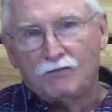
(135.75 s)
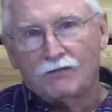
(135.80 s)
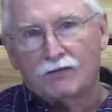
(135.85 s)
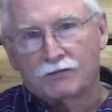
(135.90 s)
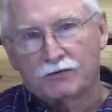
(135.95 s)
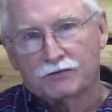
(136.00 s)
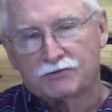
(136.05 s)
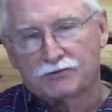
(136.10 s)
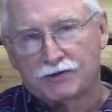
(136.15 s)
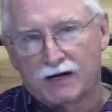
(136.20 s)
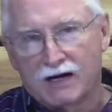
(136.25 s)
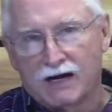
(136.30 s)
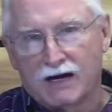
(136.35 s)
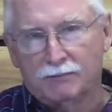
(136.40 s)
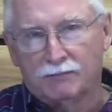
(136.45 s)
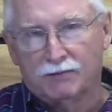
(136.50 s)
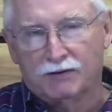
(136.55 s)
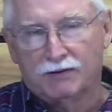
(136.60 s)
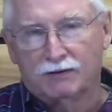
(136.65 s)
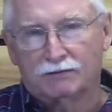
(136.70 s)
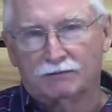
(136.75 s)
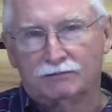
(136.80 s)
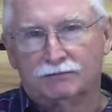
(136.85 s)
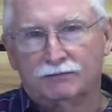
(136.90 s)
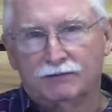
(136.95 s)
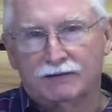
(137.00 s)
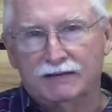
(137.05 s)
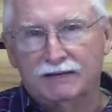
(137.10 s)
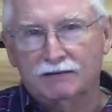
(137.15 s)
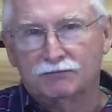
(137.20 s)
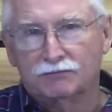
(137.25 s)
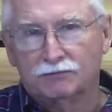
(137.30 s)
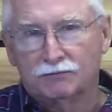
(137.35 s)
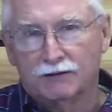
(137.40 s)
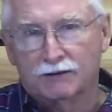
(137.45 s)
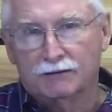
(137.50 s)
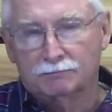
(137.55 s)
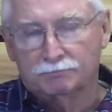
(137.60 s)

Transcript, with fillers: the tribe of Ephraim.